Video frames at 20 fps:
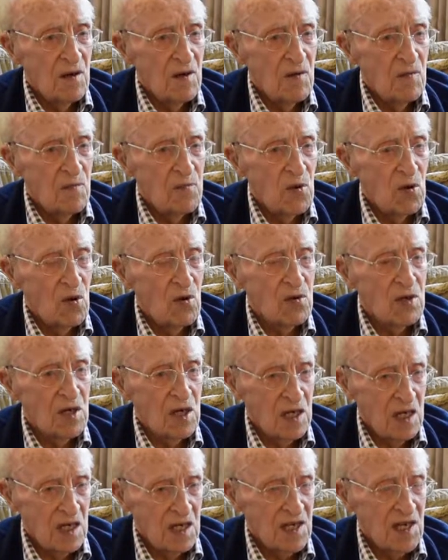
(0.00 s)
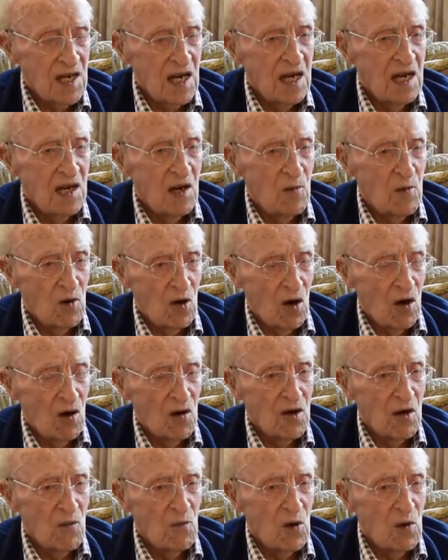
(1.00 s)
uh, posted aside
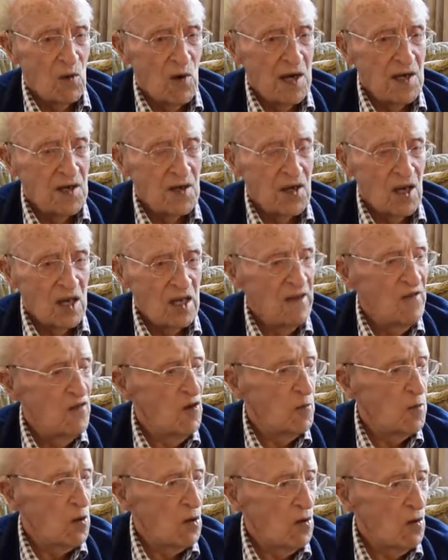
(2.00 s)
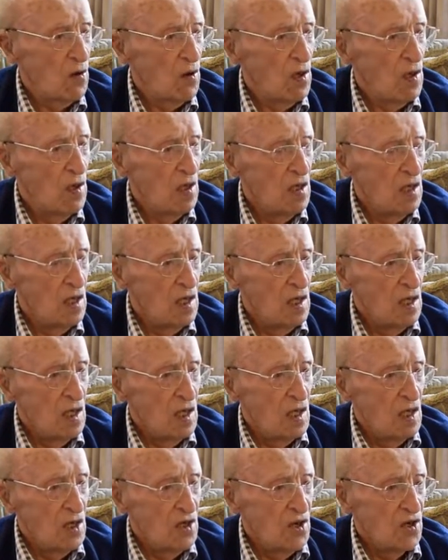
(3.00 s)
abroad and we went to Liverpool
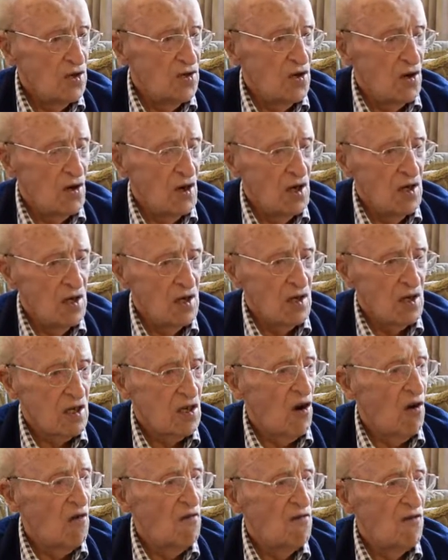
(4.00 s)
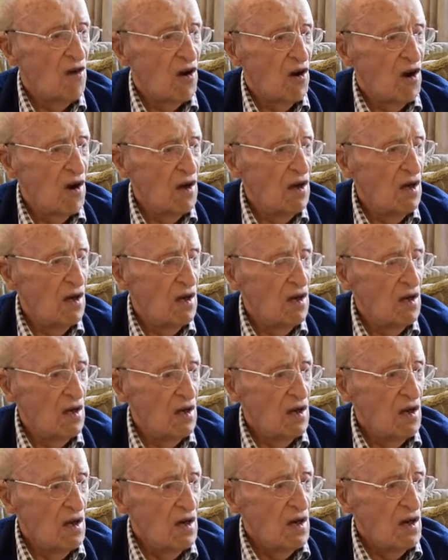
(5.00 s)
to join a convoy
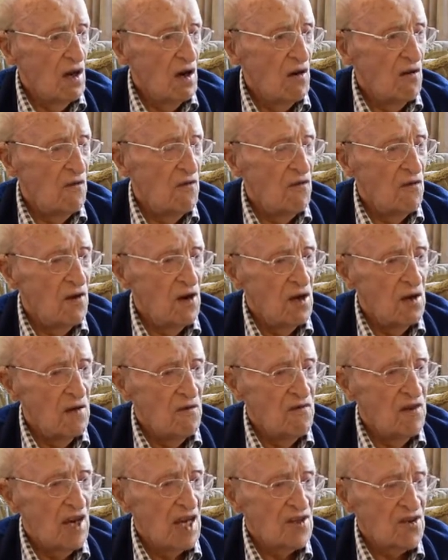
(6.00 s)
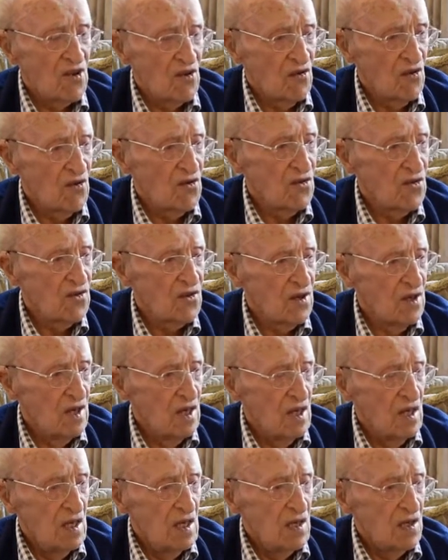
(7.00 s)
of uh, vessels,
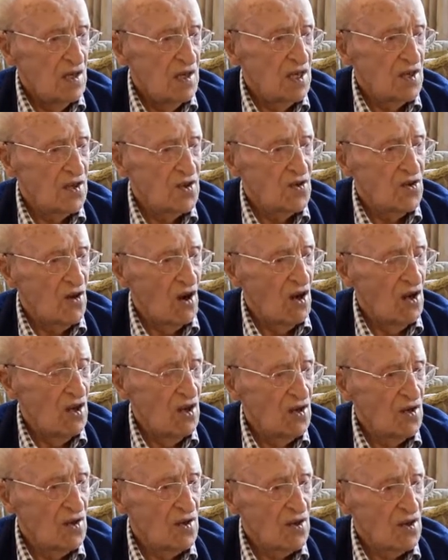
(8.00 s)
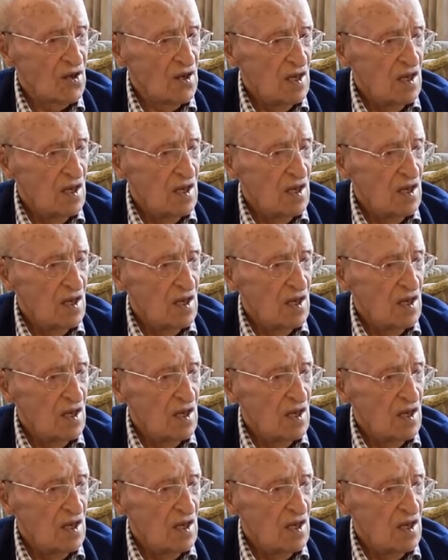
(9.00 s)
destroyers,